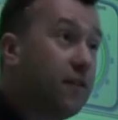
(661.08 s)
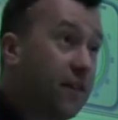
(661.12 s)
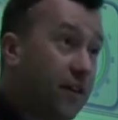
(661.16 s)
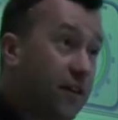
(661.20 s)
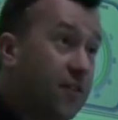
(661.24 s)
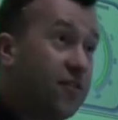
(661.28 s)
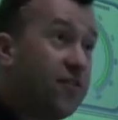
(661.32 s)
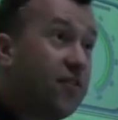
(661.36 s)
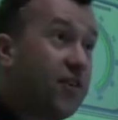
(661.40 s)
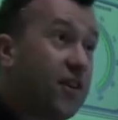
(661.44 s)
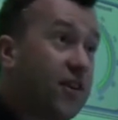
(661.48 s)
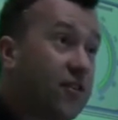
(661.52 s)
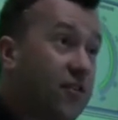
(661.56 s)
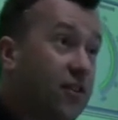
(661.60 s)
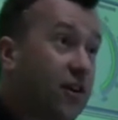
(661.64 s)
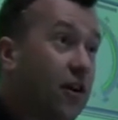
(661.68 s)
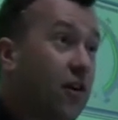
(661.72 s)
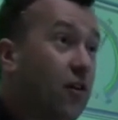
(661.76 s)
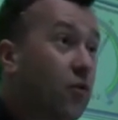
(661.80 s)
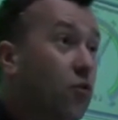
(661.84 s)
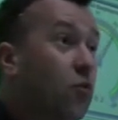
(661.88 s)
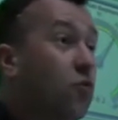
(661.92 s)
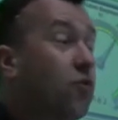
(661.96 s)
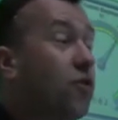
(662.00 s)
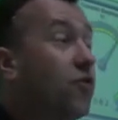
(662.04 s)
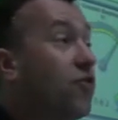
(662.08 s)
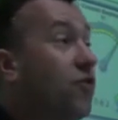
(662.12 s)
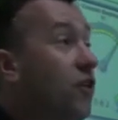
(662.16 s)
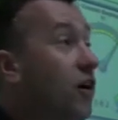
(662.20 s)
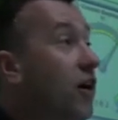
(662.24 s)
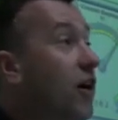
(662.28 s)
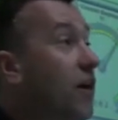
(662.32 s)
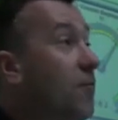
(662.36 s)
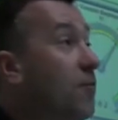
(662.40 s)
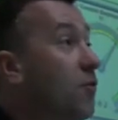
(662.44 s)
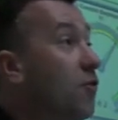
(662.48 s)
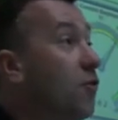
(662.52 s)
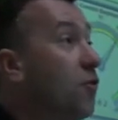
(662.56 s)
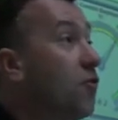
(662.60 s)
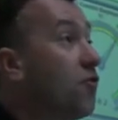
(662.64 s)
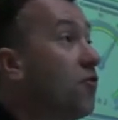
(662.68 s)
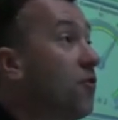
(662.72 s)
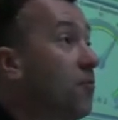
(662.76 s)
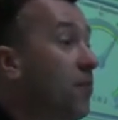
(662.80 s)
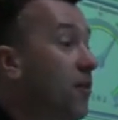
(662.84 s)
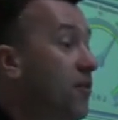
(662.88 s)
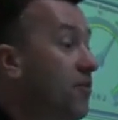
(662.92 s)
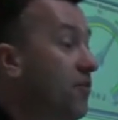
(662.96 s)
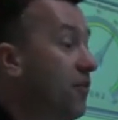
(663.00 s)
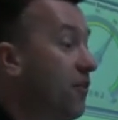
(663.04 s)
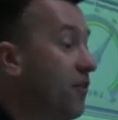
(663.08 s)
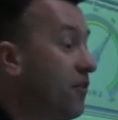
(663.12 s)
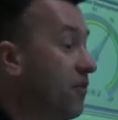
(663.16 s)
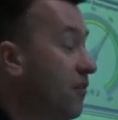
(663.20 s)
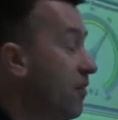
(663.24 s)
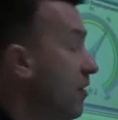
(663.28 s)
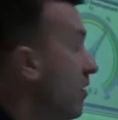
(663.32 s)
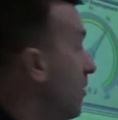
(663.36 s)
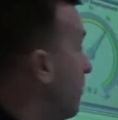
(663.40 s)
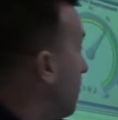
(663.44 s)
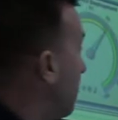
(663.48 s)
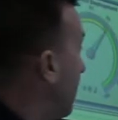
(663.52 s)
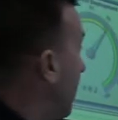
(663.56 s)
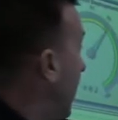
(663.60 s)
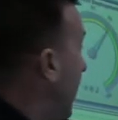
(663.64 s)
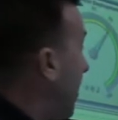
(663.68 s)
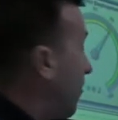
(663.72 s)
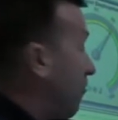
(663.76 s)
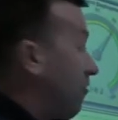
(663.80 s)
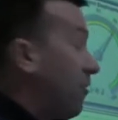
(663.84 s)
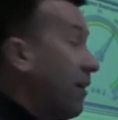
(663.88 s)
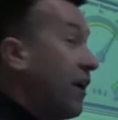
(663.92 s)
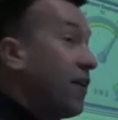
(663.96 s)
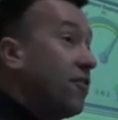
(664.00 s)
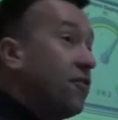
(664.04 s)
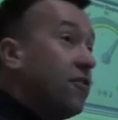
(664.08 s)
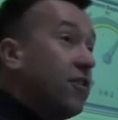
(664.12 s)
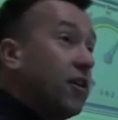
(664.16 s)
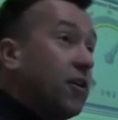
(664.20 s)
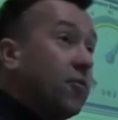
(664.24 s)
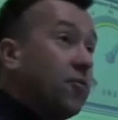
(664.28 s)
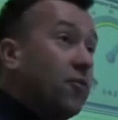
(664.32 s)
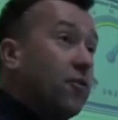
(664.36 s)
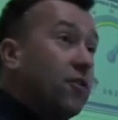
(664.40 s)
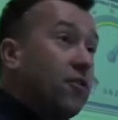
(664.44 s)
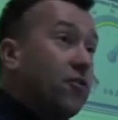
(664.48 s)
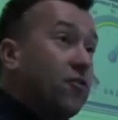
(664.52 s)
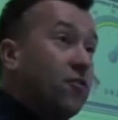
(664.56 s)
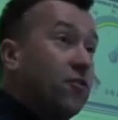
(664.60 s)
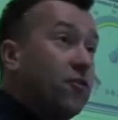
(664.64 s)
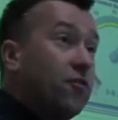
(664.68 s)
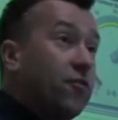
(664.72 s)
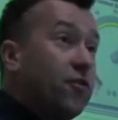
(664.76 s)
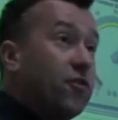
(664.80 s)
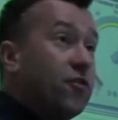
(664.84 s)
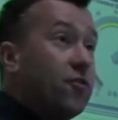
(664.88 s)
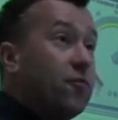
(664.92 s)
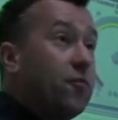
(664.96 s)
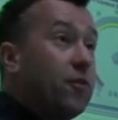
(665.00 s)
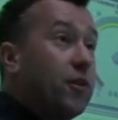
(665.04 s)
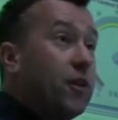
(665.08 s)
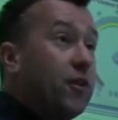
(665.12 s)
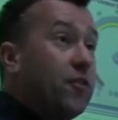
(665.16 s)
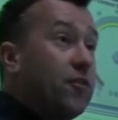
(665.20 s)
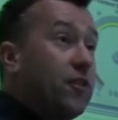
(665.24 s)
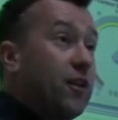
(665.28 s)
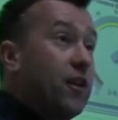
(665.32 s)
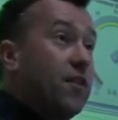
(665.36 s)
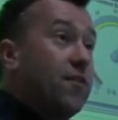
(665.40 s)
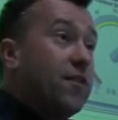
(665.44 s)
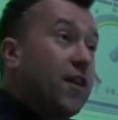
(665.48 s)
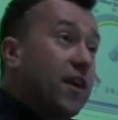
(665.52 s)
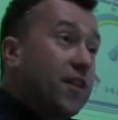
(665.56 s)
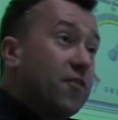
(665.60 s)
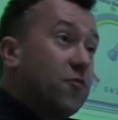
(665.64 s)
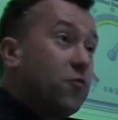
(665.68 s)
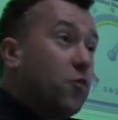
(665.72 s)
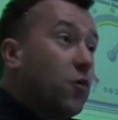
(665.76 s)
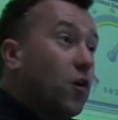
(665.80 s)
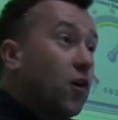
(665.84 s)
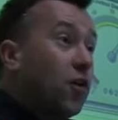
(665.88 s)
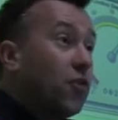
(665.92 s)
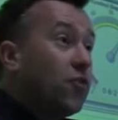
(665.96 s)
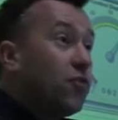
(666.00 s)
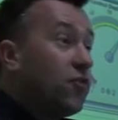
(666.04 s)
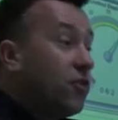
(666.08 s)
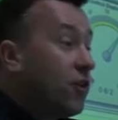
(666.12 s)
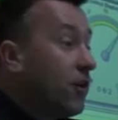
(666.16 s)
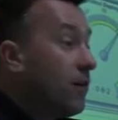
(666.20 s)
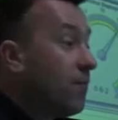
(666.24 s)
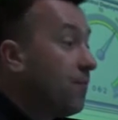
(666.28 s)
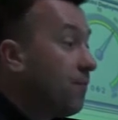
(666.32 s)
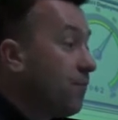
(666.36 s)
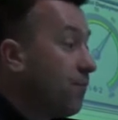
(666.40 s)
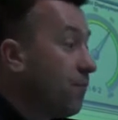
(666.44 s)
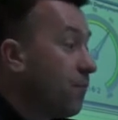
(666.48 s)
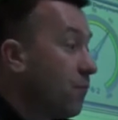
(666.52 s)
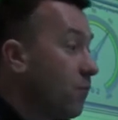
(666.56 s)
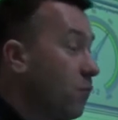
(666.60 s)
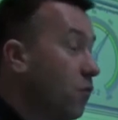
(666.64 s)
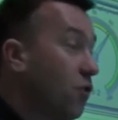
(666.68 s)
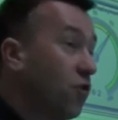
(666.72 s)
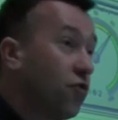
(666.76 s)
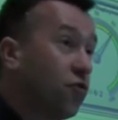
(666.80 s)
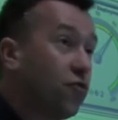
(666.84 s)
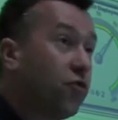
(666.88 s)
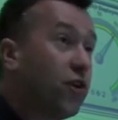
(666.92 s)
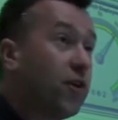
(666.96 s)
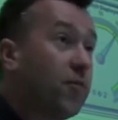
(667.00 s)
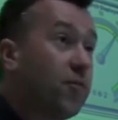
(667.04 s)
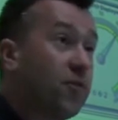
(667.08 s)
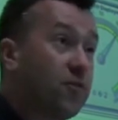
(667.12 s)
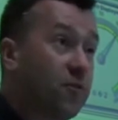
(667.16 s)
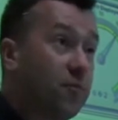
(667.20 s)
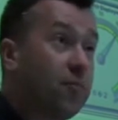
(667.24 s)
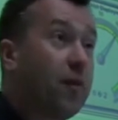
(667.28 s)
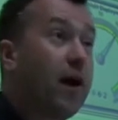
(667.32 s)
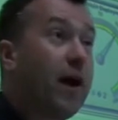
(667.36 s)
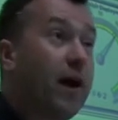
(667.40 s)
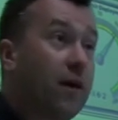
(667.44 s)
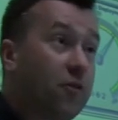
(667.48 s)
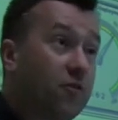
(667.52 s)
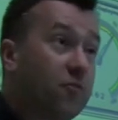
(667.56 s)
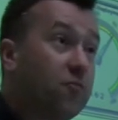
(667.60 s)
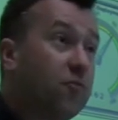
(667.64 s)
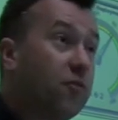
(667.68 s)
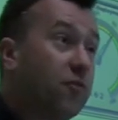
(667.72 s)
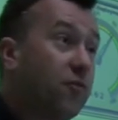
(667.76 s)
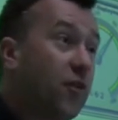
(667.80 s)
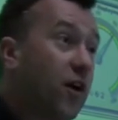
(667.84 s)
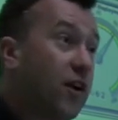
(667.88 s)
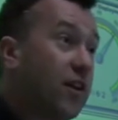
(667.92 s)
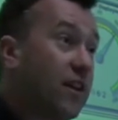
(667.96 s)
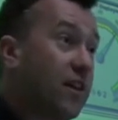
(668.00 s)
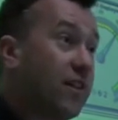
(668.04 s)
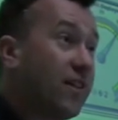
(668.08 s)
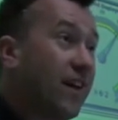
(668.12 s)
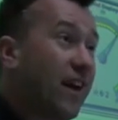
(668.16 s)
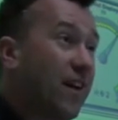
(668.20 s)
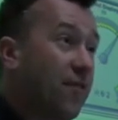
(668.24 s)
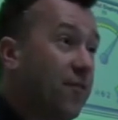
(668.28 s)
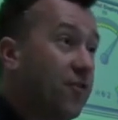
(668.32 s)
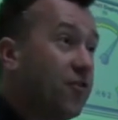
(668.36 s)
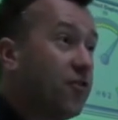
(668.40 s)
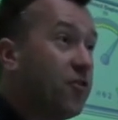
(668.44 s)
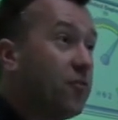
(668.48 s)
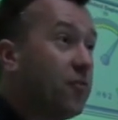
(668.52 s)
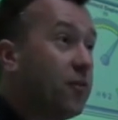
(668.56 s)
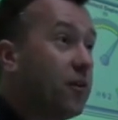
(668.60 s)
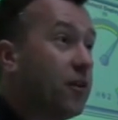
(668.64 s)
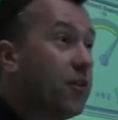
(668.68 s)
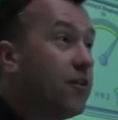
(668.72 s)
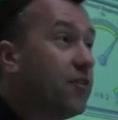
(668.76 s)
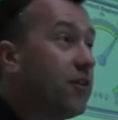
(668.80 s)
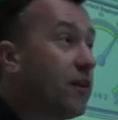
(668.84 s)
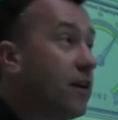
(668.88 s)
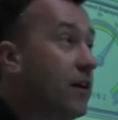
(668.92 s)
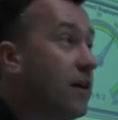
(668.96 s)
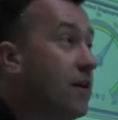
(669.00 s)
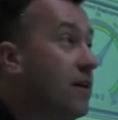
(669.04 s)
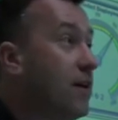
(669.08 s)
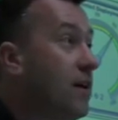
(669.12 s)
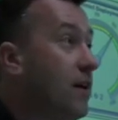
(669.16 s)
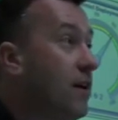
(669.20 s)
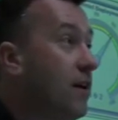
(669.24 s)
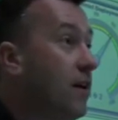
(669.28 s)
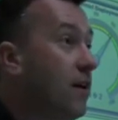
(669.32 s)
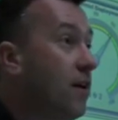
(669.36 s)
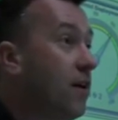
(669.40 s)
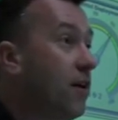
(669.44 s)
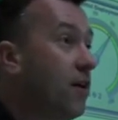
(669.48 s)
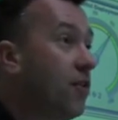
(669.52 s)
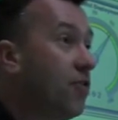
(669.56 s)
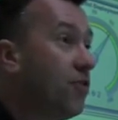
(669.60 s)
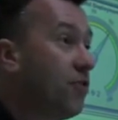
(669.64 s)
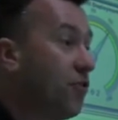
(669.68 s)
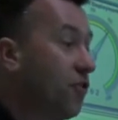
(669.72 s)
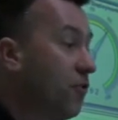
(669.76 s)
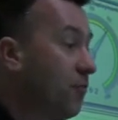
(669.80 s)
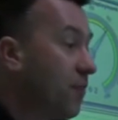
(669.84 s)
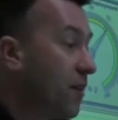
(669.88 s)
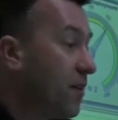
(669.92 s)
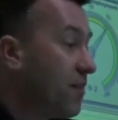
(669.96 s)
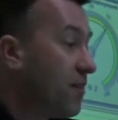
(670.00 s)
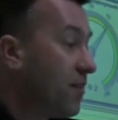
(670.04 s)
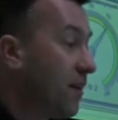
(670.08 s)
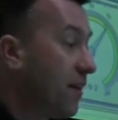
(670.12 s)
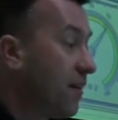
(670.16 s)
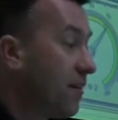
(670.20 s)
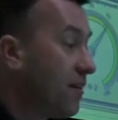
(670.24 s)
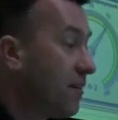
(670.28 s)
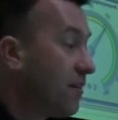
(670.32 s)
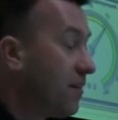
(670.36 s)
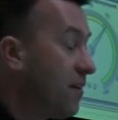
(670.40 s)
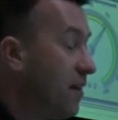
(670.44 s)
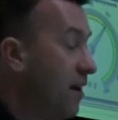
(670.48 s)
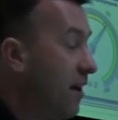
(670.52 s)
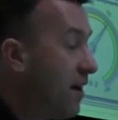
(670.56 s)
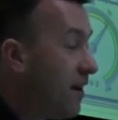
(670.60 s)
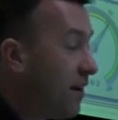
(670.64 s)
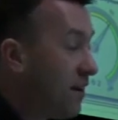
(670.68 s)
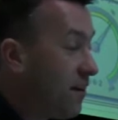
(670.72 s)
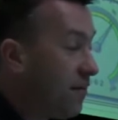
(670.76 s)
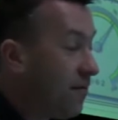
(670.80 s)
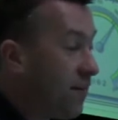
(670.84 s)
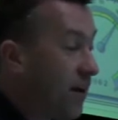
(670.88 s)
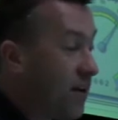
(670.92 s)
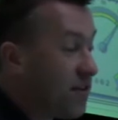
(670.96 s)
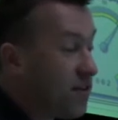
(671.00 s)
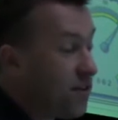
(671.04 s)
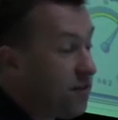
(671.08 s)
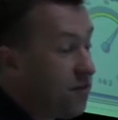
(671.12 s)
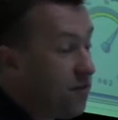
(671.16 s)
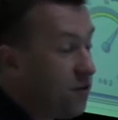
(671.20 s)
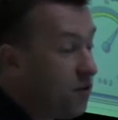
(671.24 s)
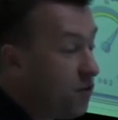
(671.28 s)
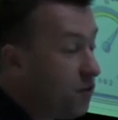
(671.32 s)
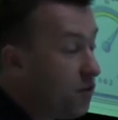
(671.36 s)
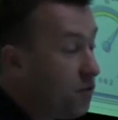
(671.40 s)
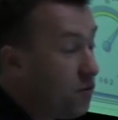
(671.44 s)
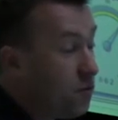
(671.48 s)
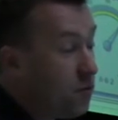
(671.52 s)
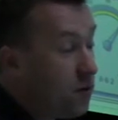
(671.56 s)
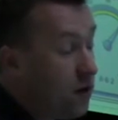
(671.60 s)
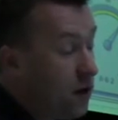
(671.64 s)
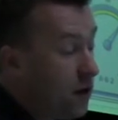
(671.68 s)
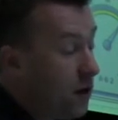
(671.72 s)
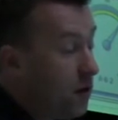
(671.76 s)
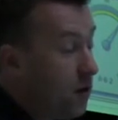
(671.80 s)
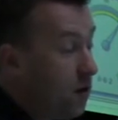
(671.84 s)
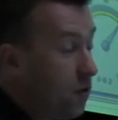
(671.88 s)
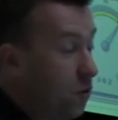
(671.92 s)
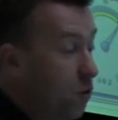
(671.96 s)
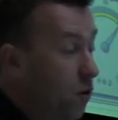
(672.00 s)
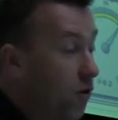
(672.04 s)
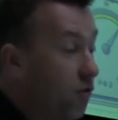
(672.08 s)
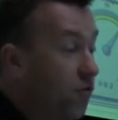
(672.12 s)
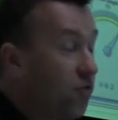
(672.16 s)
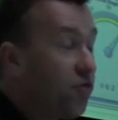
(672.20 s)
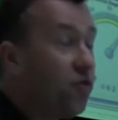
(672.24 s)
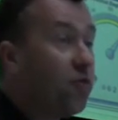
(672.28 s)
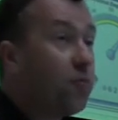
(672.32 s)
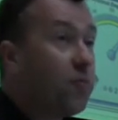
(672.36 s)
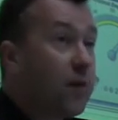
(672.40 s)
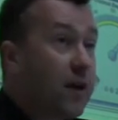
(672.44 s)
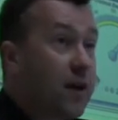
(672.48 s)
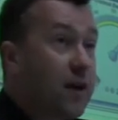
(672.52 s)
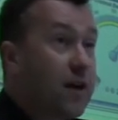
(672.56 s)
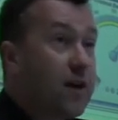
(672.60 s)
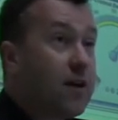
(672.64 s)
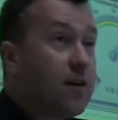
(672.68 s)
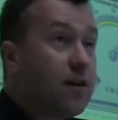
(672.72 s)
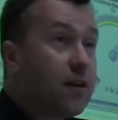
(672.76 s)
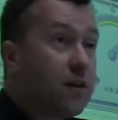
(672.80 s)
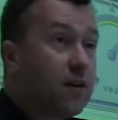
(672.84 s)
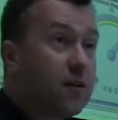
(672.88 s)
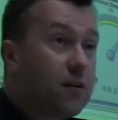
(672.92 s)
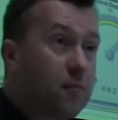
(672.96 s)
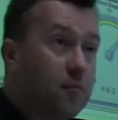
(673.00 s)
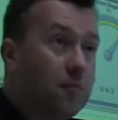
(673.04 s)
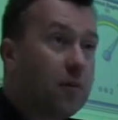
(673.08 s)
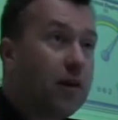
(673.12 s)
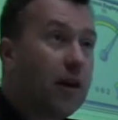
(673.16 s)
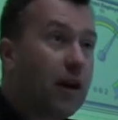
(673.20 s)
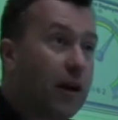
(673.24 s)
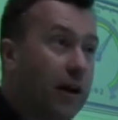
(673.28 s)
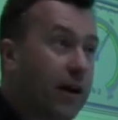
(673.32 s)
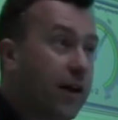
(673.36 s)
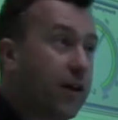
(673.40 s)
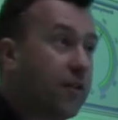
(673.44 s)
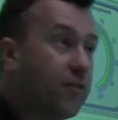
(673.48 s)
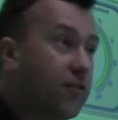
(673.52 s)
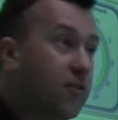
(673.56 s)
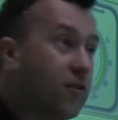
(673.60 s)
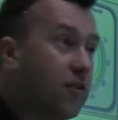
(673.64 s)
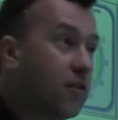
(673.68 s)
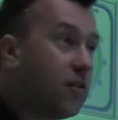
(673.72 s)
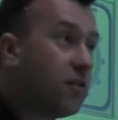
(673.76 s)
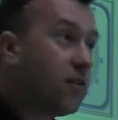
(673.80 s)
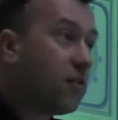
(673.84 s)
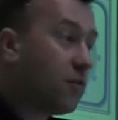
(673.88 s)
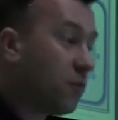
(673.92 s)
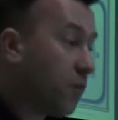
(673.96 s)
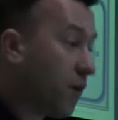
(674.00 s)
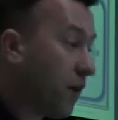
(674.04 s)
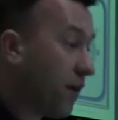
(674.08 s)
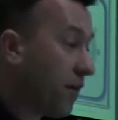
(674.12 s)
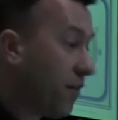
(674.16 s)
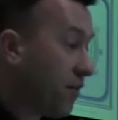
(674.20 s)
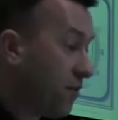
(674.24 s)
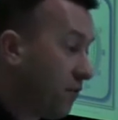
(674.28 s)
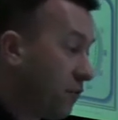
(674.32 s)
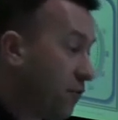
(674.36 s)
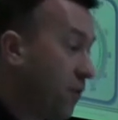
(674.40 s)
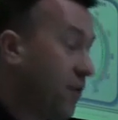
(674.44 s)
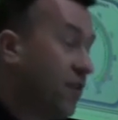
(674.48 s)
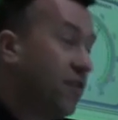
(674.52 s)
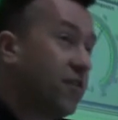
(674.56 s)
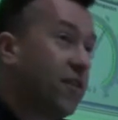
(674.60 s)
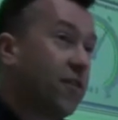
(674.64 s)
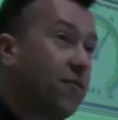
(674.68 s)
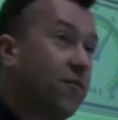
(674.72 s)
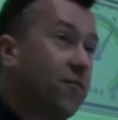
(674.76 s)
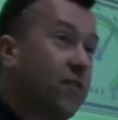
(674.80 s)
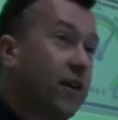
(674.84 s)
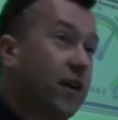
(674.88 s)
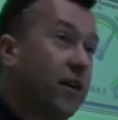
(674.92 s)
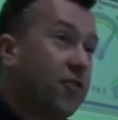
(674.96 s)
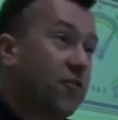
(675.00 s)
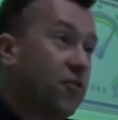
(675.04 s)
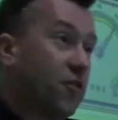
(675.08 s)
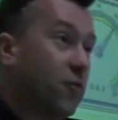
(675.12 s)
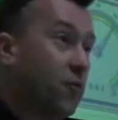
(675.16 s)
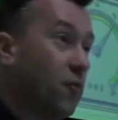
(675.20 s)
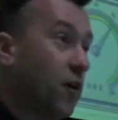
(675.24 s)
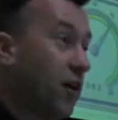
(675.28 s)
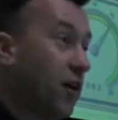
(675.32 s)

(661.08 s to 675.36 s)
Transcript: in detail all the time across the business, but aggregated up to this sort of visibility. That's what, um, what Stream is about, providing that visibility to business. And in fact, if you want to be compliant with twenty-seven thousand